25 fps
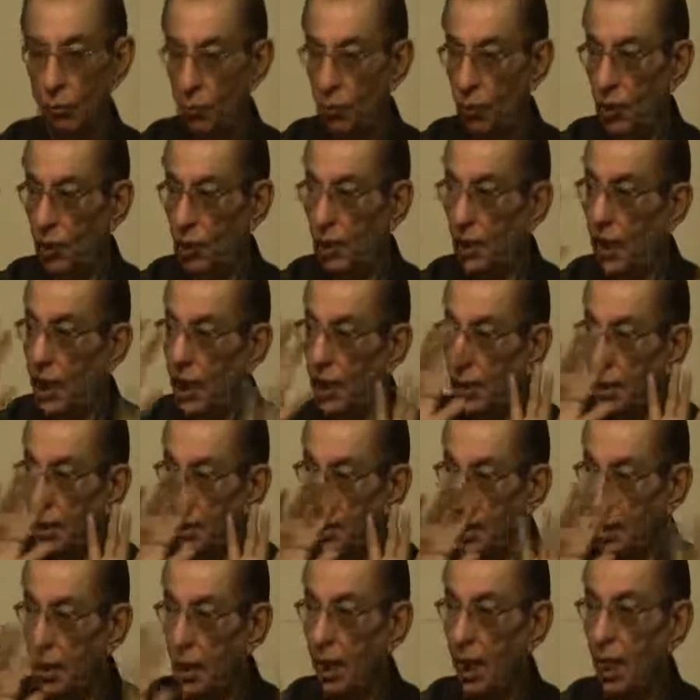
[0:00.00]
we say it
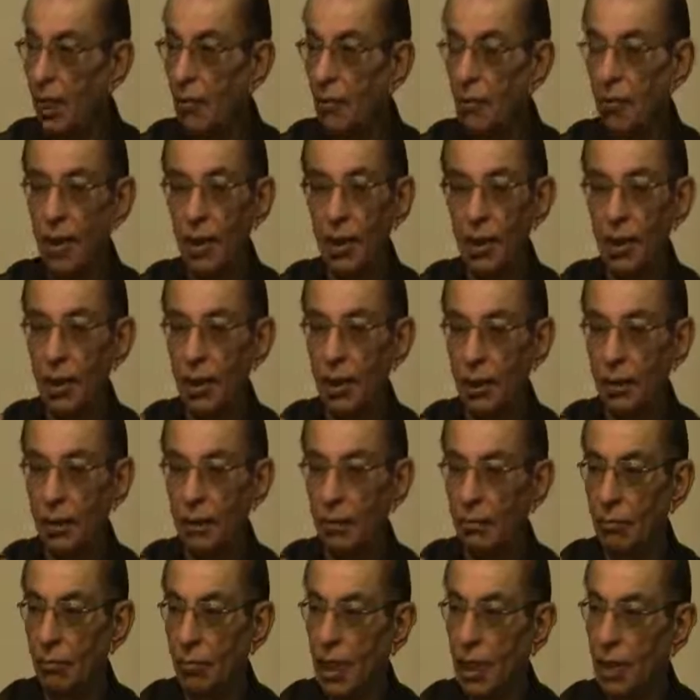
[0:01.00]
is clean water,
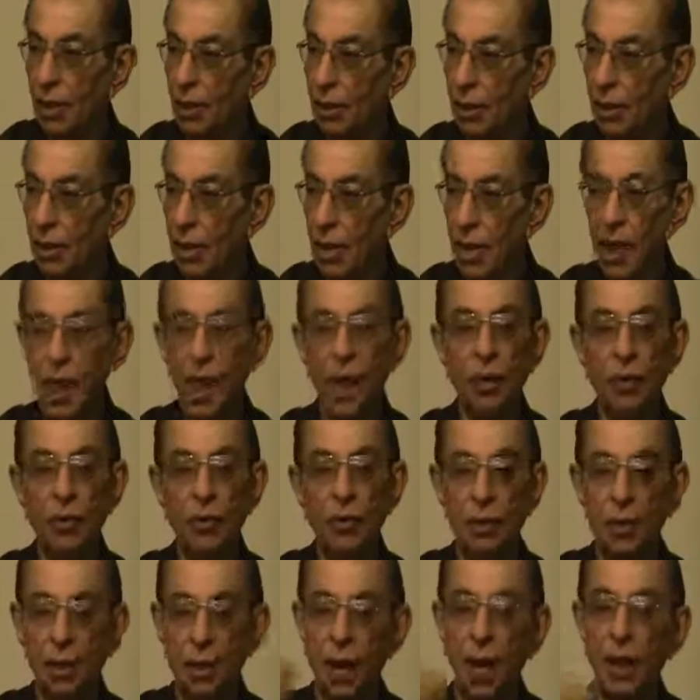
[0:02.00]
but
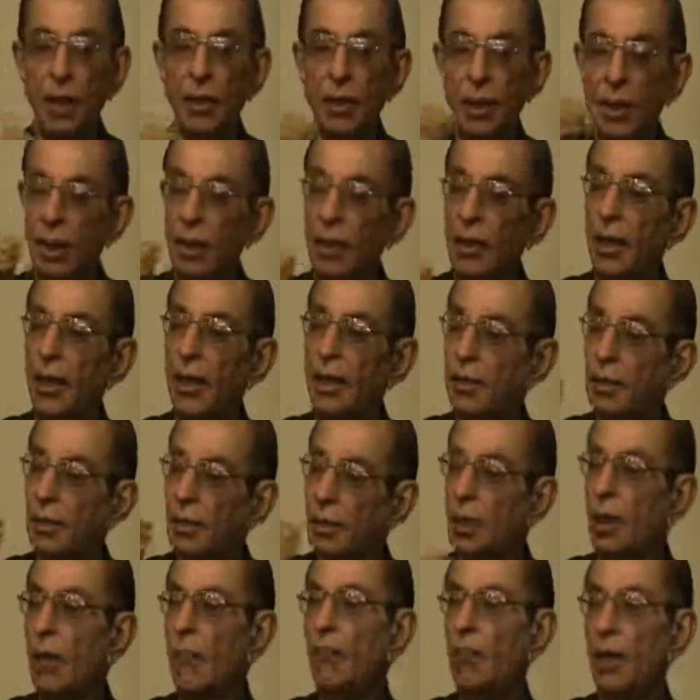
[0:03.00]
at, it
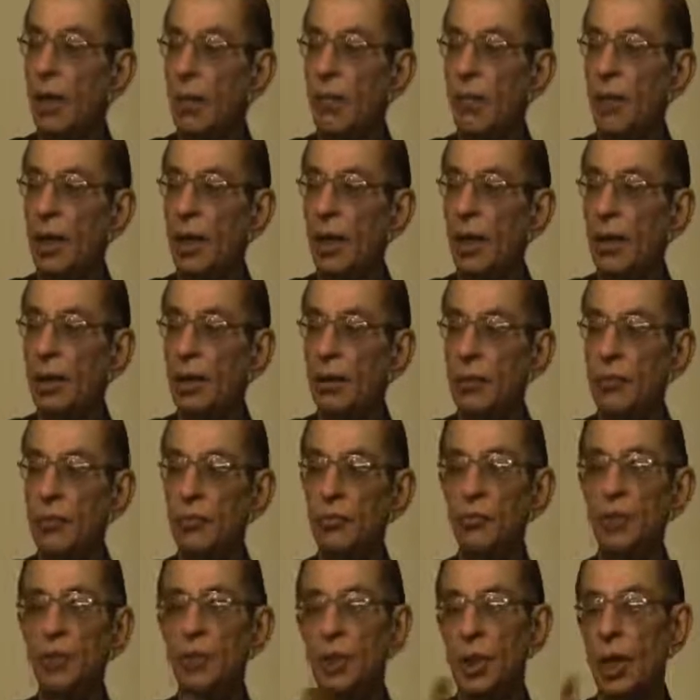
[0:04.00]
contains some
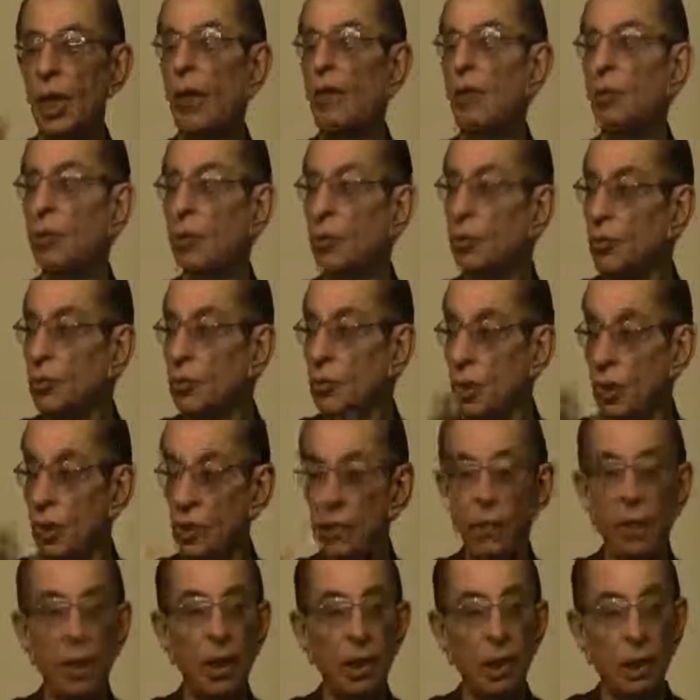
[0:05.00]
chemicals which they have used
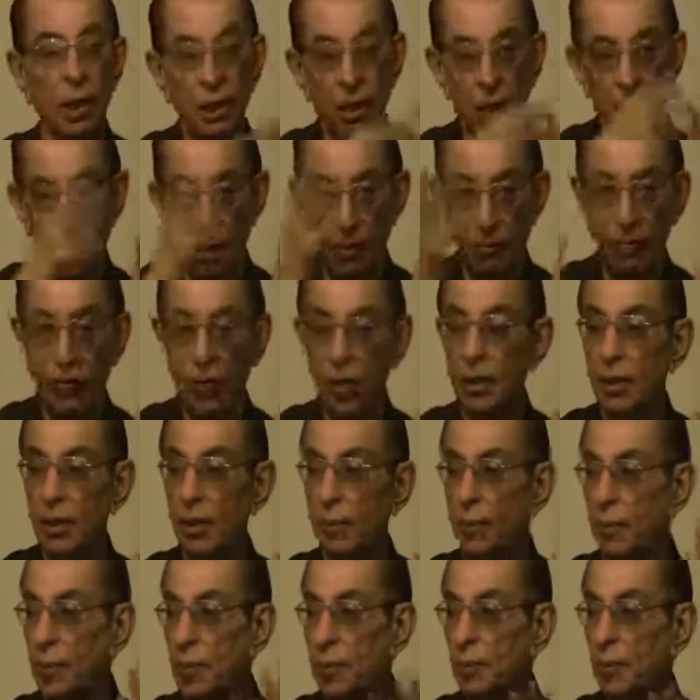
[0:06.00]
in the, if there
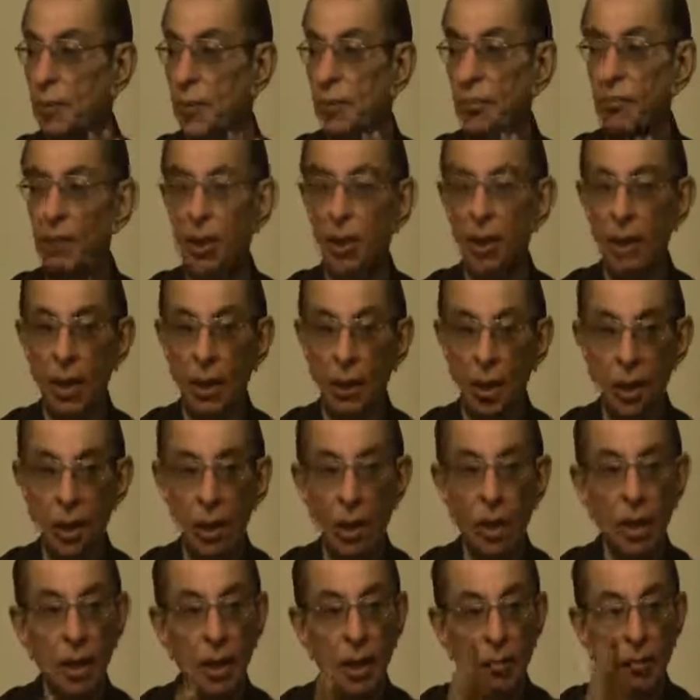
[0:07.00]
is a mineral
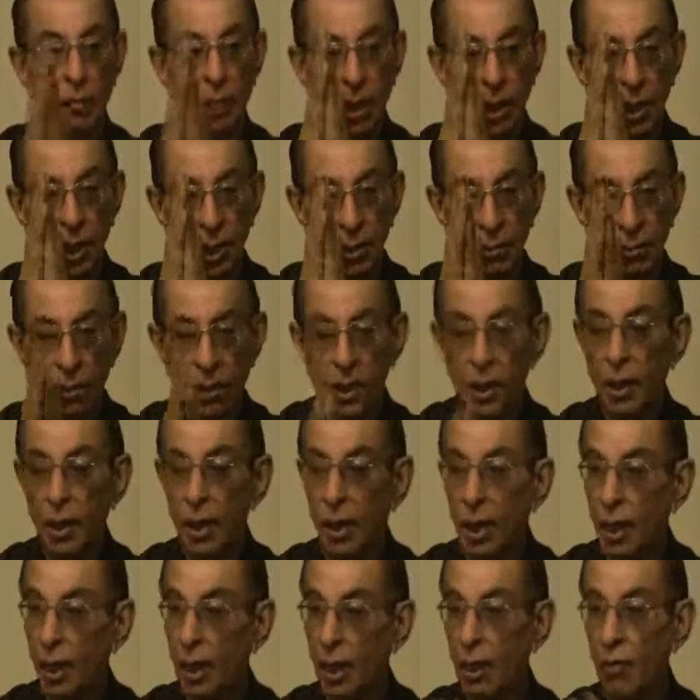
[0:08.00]
water, but
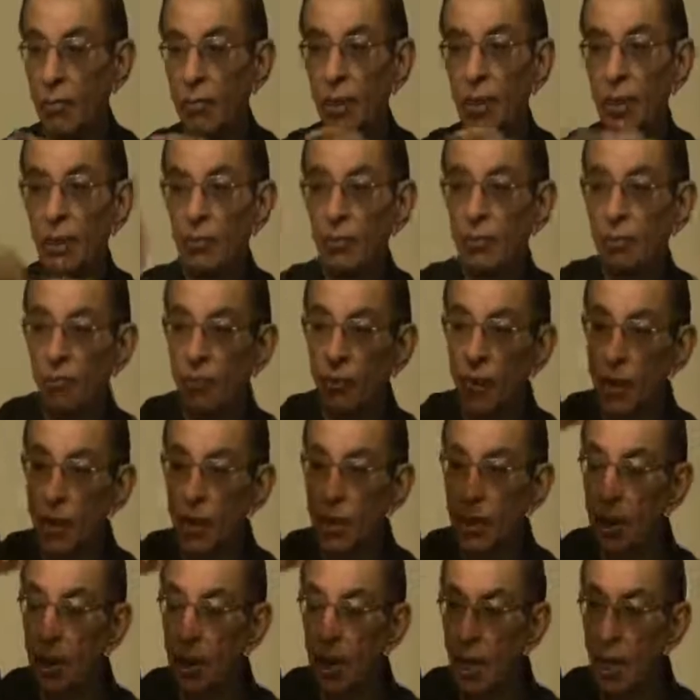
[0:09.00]
even in our
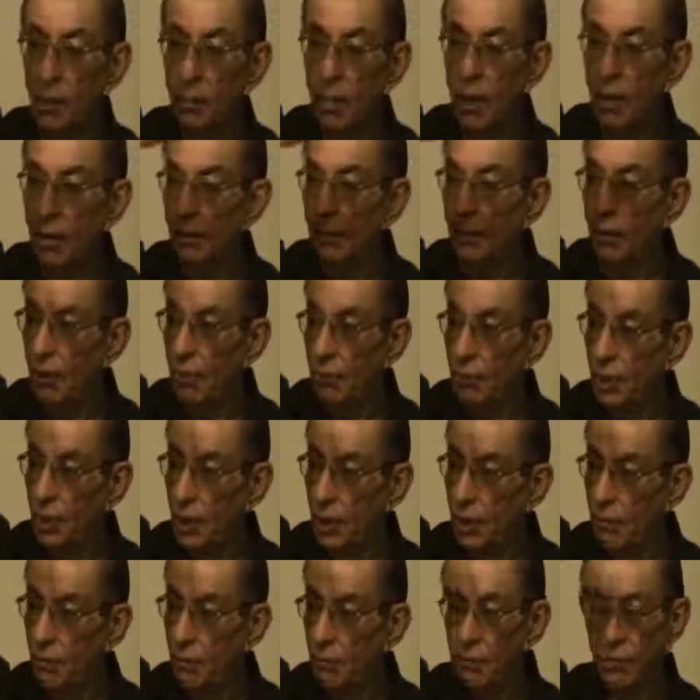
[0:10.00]
water coming from
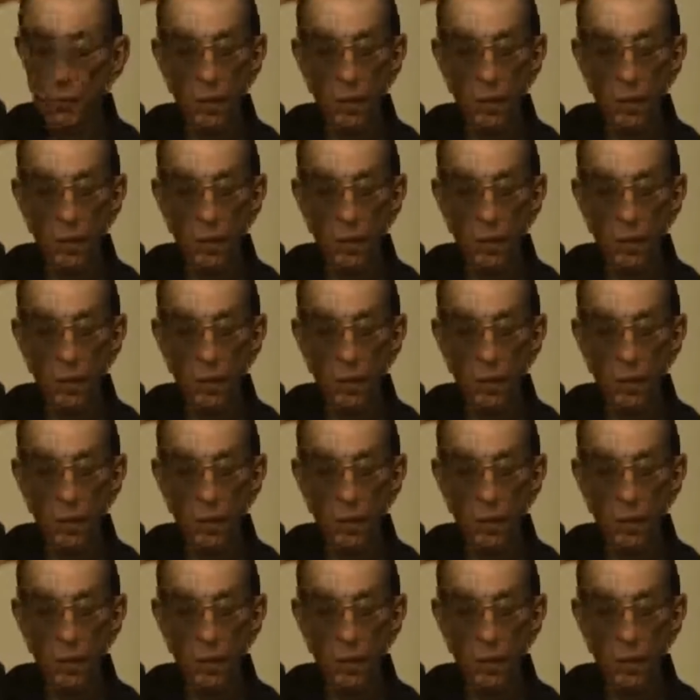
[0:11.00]
the,